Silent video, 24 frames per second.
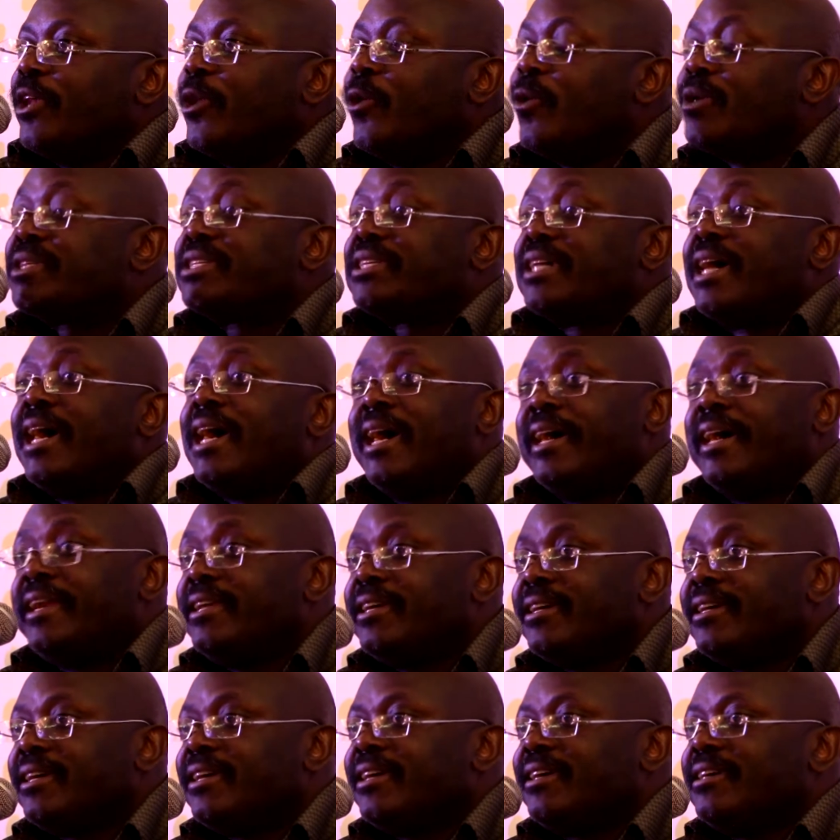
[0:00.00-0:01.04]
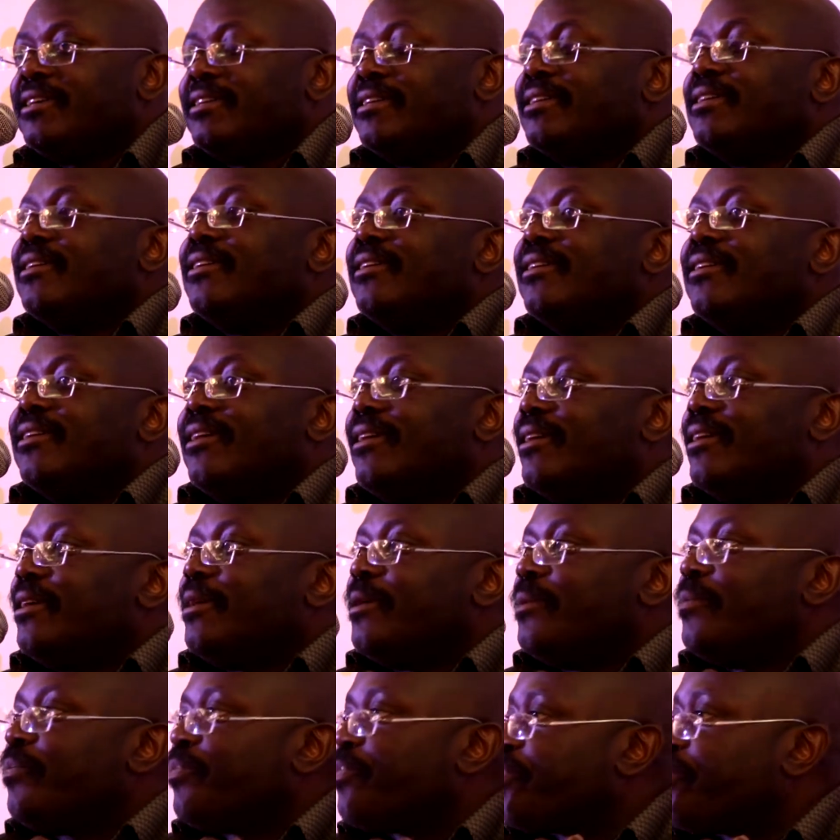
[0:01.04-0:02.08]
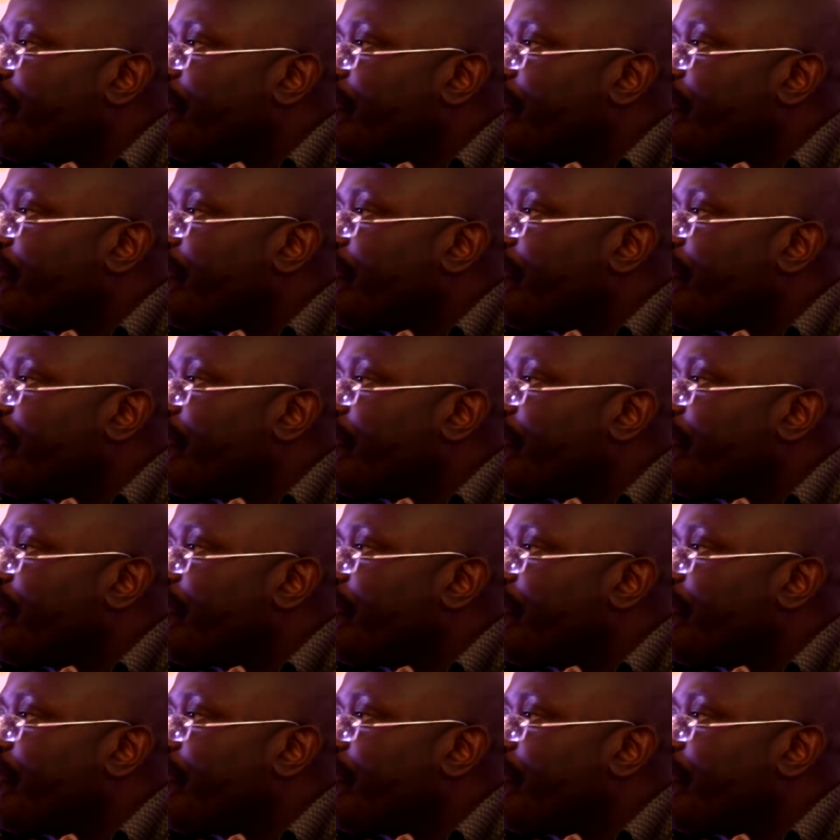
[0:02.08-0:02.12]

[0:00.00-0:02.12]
on our website. One of the arguments